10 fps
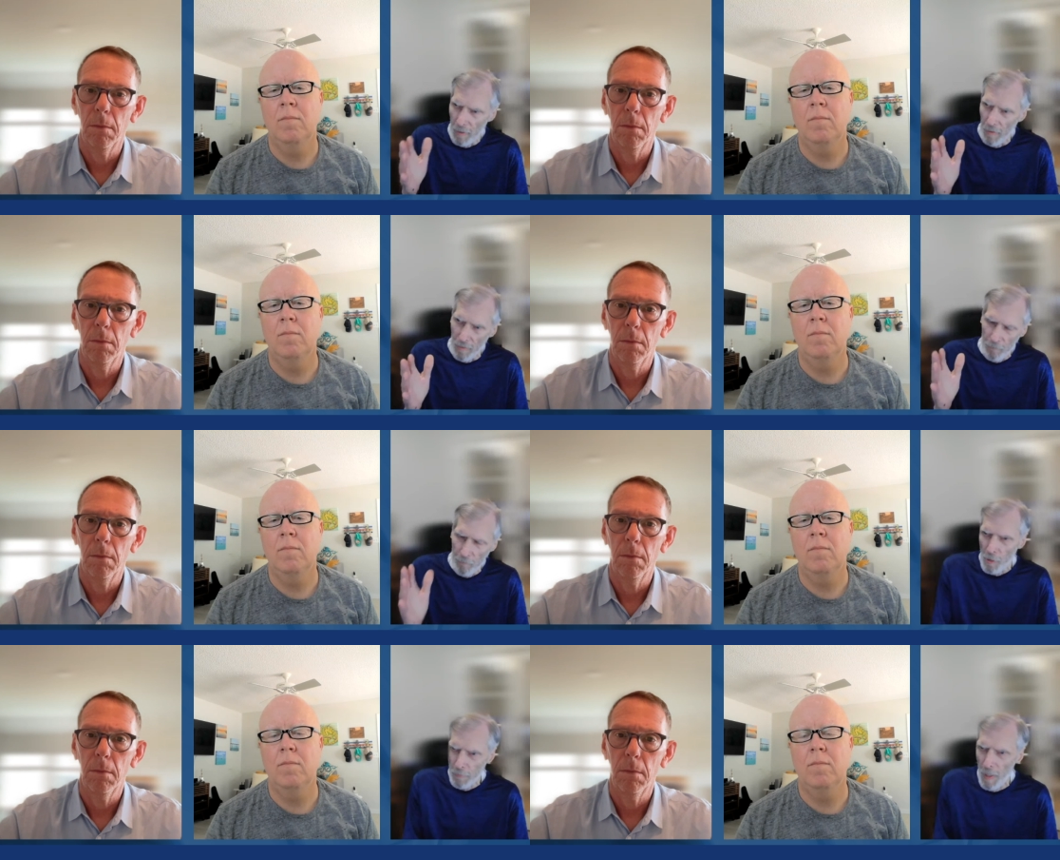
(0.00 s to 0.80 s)
Speaker 1: a
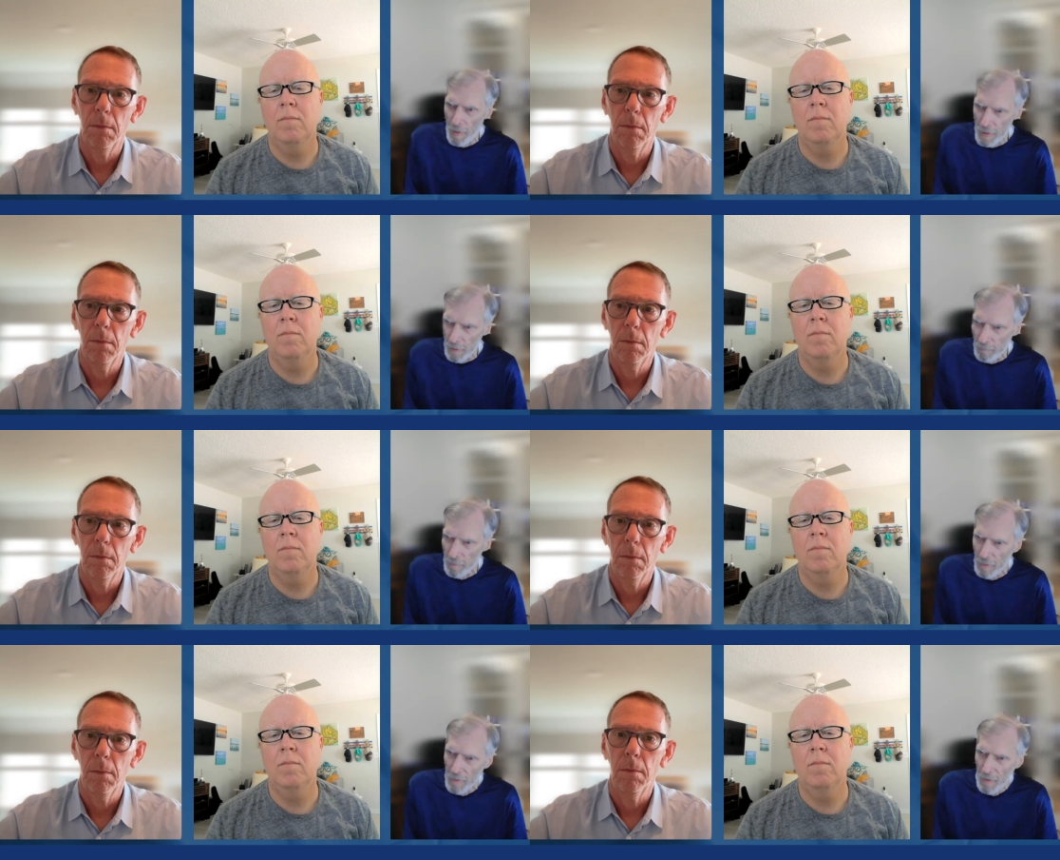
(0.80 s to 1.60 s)
false positive.
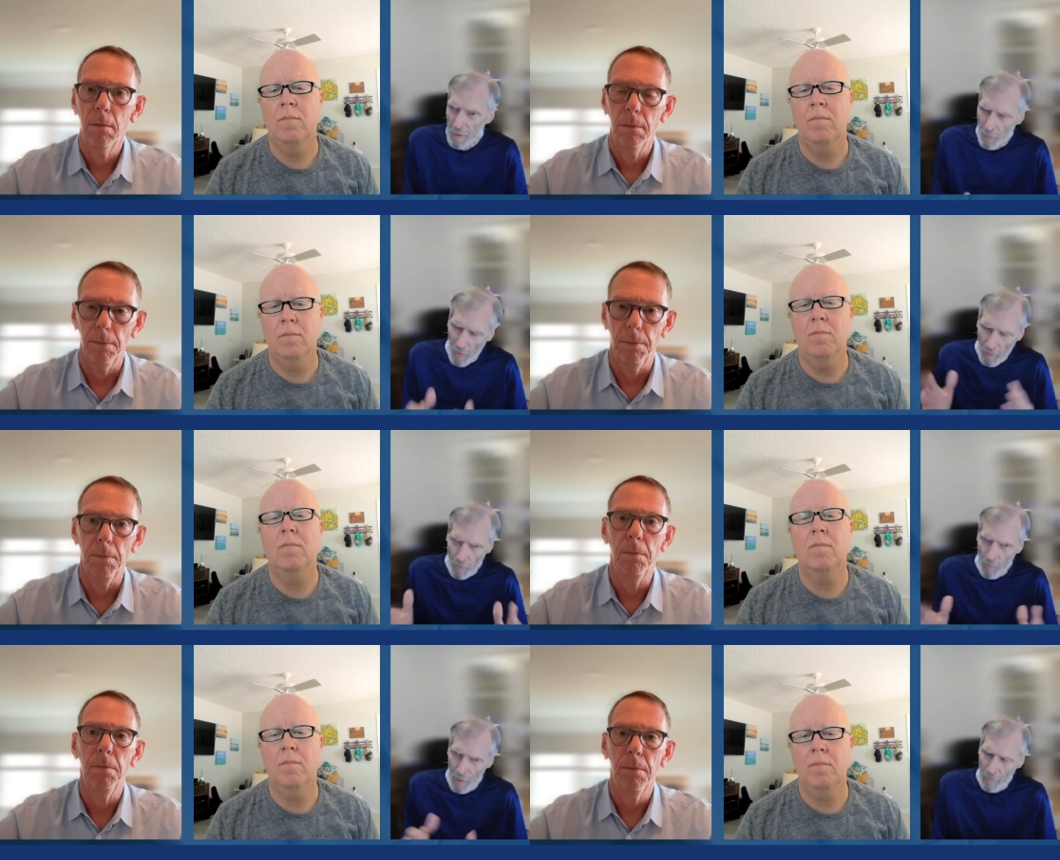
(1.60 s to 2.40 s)
I don't
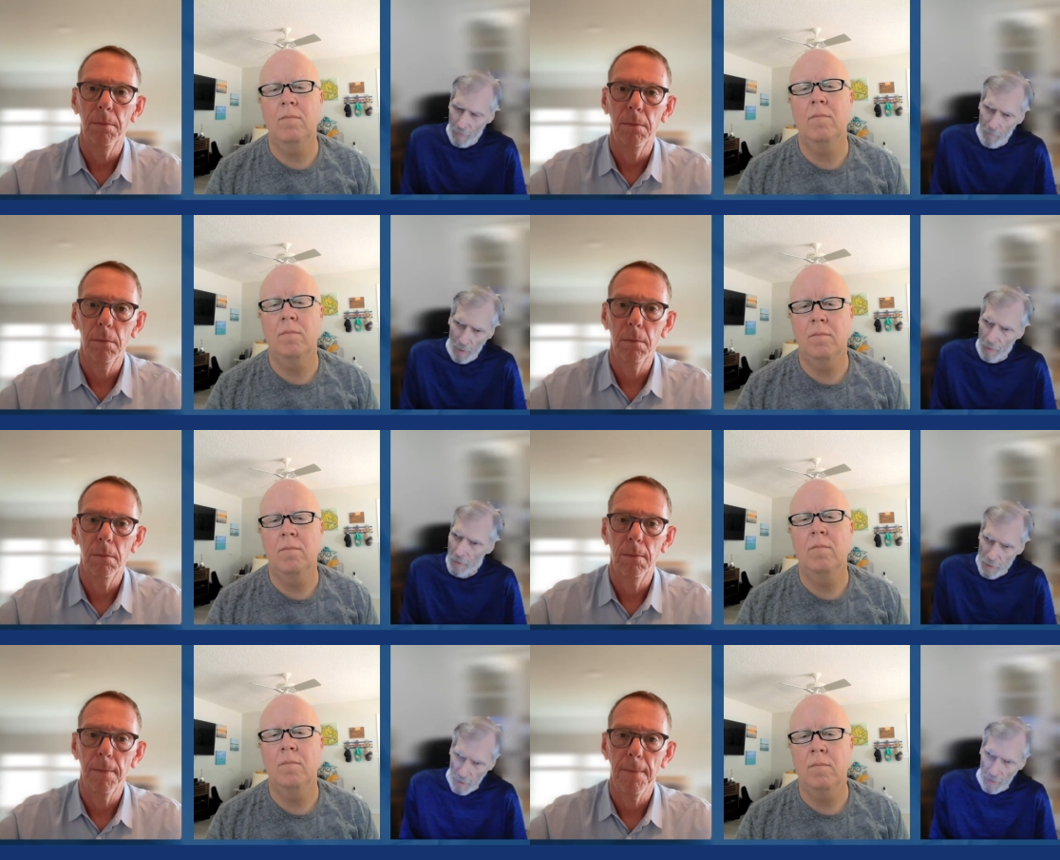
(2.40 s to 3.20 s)
know how they
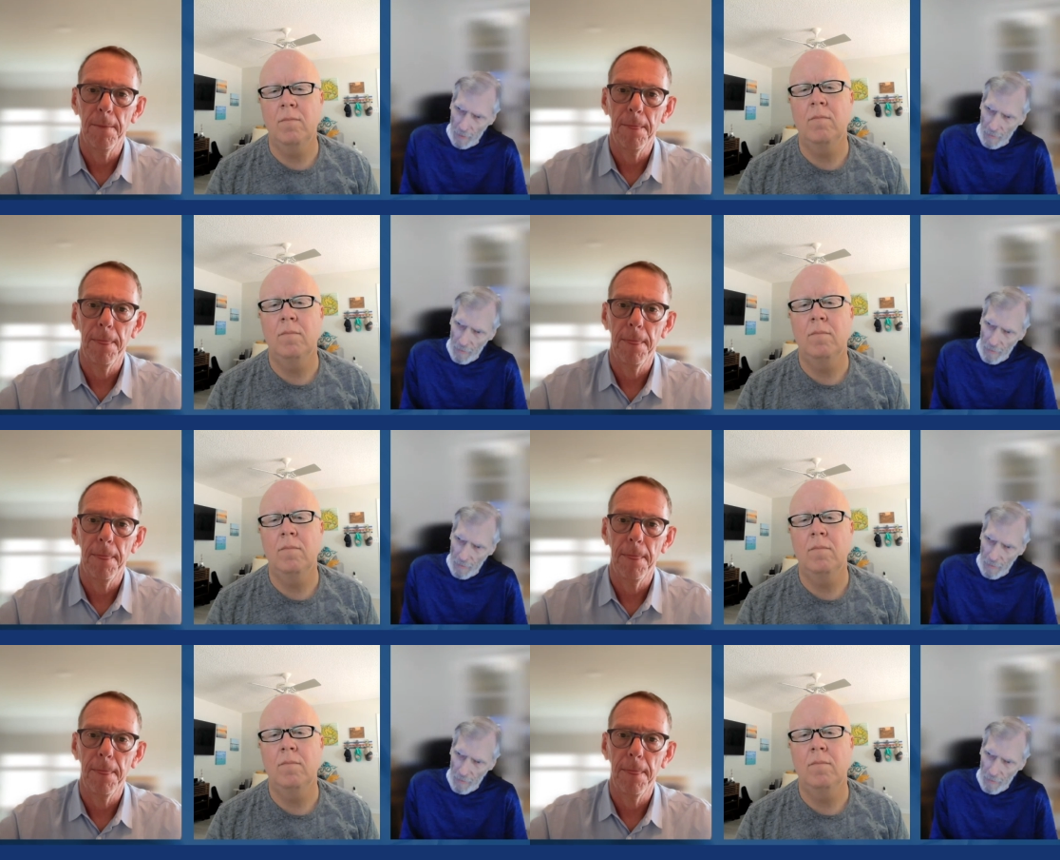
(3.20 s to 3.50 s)
manage that.